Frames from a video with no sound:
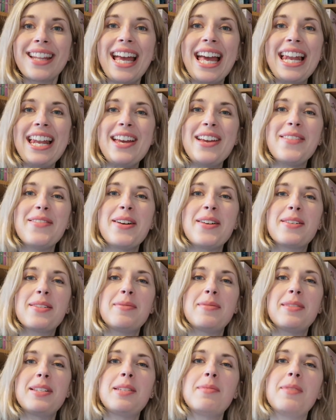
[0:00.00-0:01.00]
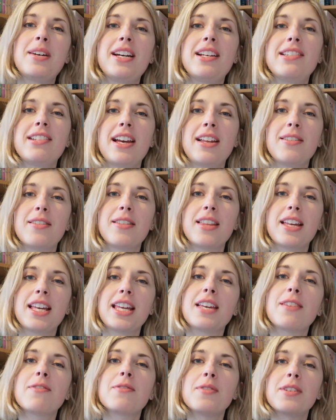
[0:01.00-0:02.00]
Hello, welcome to my channel.
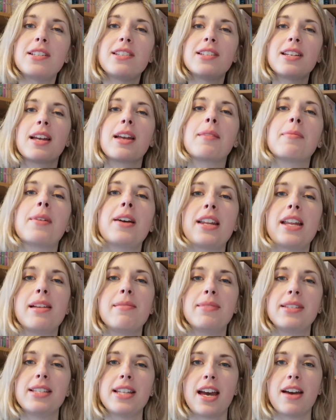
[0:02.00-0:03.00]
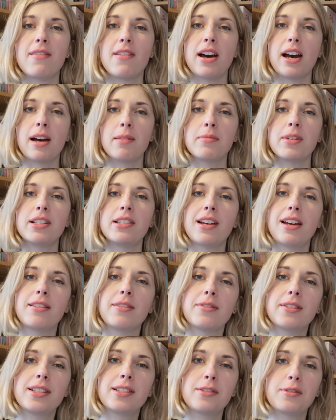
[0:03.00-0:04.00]
Thank you for watching. My name's Sarah and my
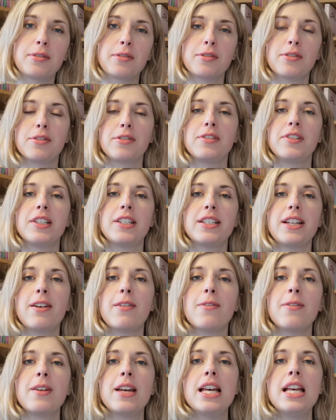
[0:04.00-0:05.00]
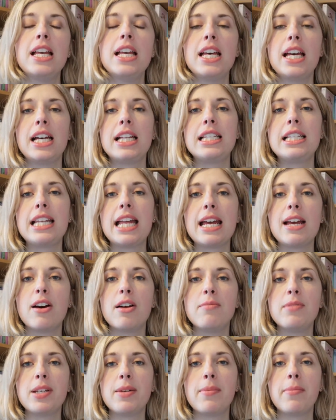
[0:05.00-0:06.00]
channel is called Your True Shelf. And today
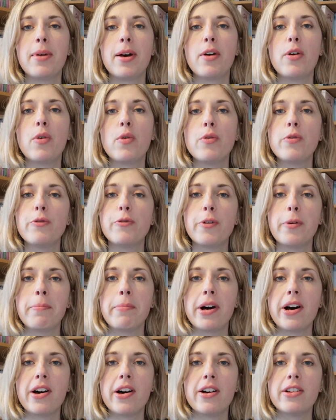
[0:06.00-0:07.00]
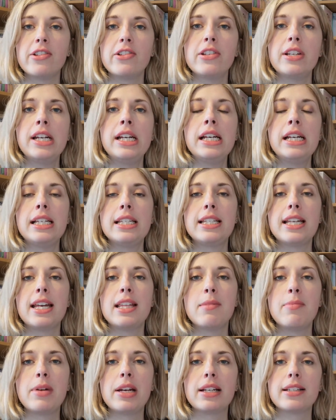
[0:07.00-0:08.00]
I'm doing my haul from March. So
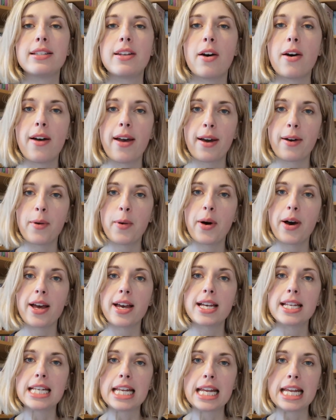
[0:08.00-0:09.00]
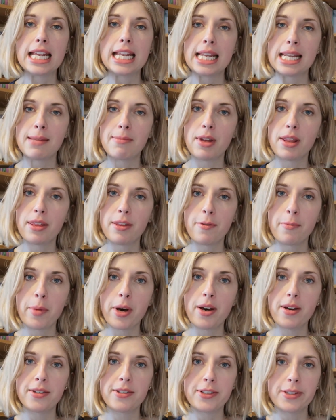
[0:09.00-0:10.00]
the books that I acquired in the month of
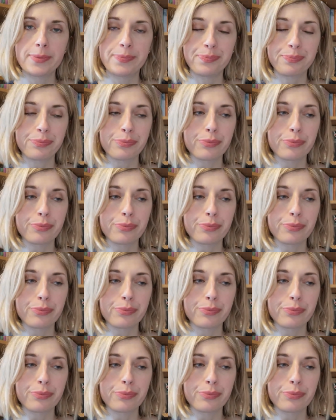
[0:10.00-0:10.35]
March.